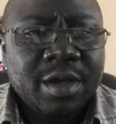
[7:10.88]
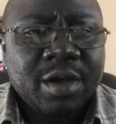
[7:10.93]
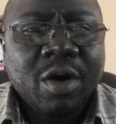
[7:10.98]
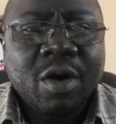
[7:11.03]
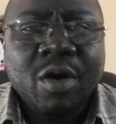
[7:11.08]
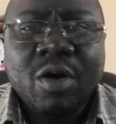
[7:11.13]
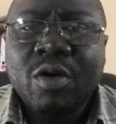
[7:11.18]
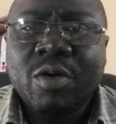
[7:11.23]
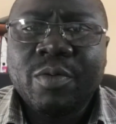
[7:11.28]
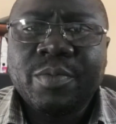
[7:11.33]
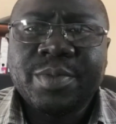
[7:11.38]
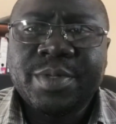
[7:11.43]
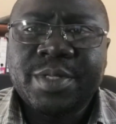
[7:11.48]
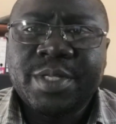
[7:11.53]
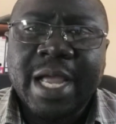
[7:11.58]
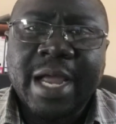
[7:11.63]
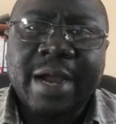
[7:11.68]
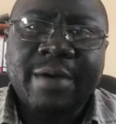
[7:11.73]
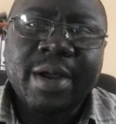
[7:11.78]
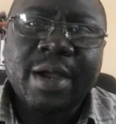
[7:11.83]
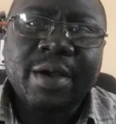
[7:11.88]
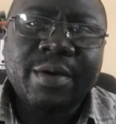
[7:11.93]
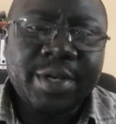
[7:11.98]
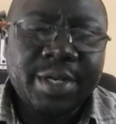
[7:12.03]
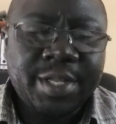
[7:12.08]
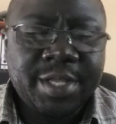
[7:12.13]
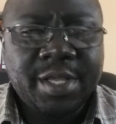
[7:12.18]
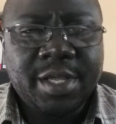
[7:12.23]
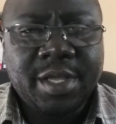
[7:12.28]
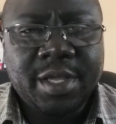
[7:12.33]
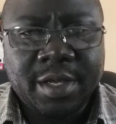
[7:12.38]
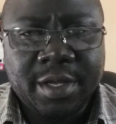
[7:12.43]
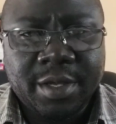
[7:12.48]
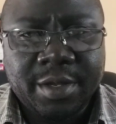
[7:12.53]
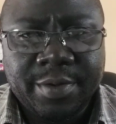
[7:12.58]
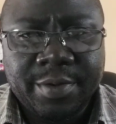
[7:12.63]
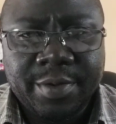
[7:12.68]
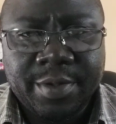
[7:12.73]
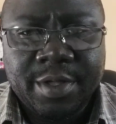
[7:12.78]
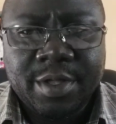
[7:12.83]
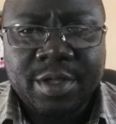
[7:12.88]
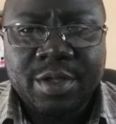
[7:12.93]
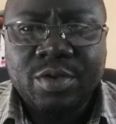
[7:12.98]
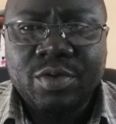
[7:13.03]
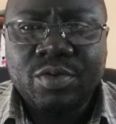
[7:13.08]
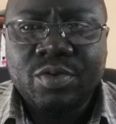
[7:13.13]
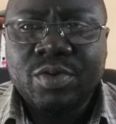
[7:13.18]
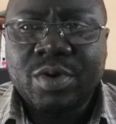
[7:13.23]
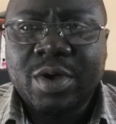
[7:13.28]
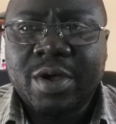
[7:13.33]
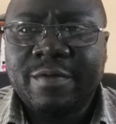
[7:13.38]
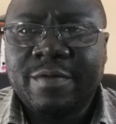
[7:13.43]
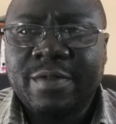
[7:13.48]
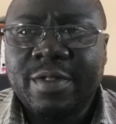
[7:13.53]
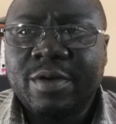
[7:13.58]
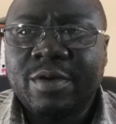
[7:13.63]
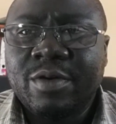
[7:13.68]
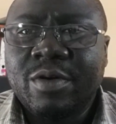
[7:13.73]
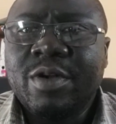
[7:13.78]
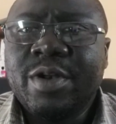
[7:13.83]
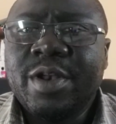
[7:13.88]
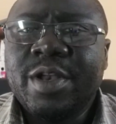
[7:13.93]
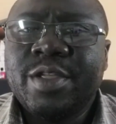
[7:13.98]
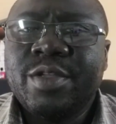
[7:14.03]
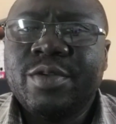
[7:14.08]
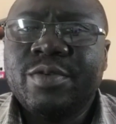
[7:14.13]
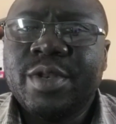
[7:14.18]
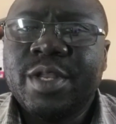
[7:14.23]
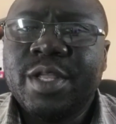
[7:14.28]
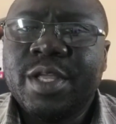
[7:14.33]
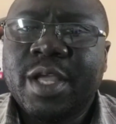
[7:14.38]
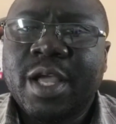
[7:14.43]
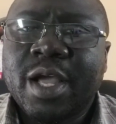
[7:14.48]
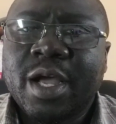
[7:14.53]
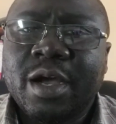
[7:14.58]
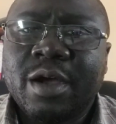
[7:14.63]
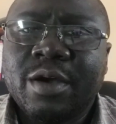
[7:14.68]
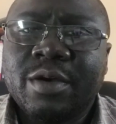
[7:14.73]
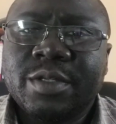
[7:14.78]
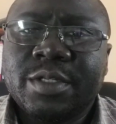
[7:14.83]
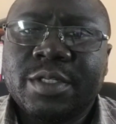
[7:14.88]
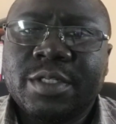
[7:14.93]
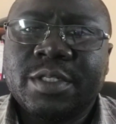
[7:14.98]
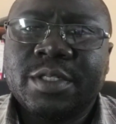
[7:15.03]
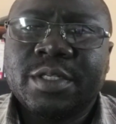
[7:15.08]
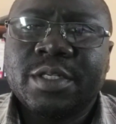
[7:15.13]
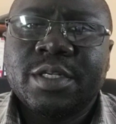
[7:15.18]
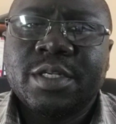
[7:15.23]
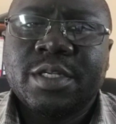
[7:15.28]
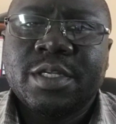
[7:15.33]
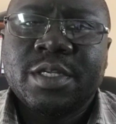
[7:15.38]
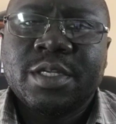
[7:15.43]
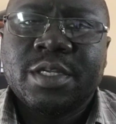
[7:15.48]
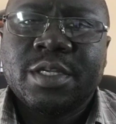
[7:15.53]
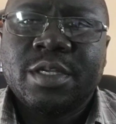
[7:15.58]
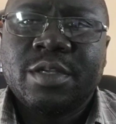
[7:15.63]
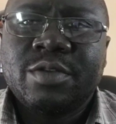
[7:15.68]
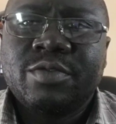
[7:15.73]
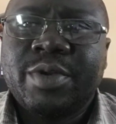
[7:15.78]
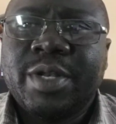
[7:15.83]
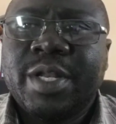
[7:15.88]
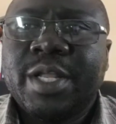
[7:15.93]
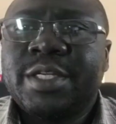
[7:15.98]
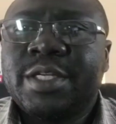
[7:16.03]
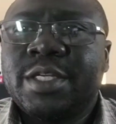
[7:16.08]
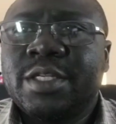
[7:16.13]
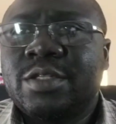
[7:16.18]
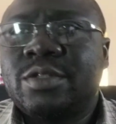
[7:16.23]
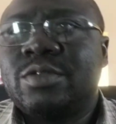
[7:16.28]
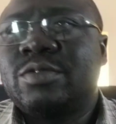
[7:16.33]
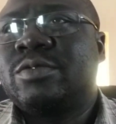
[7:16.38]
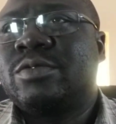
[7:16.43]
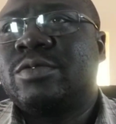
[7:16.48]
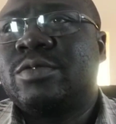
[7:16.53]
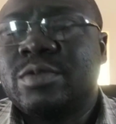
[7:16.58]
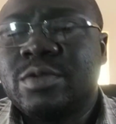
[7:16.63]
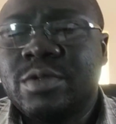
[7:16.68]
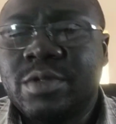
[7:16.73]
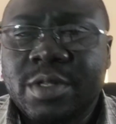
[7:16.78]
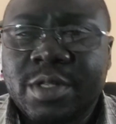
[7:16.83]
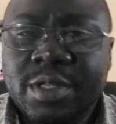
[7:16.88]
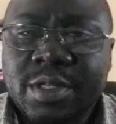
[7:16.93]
homes around here. You have the only unique house in relation to